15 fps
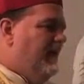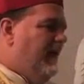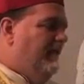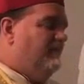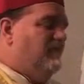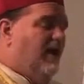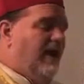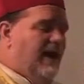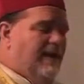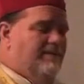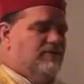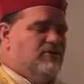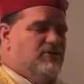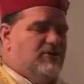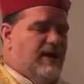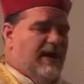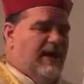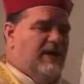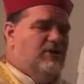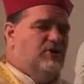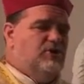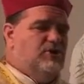Have times
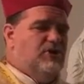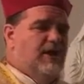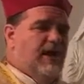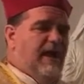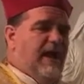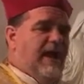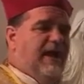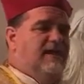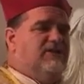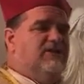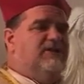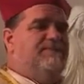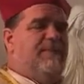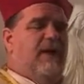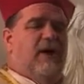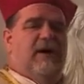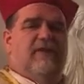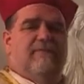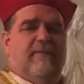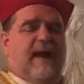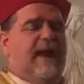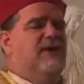changed? Has the spirit
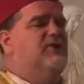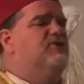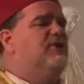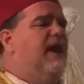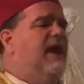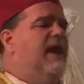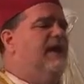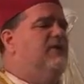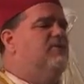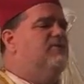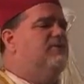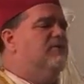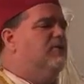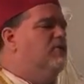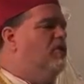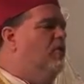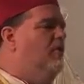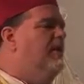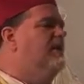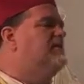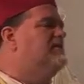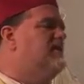of man changed?
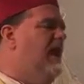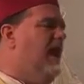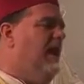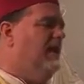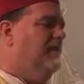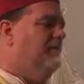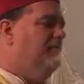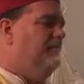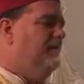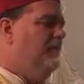No, it has not.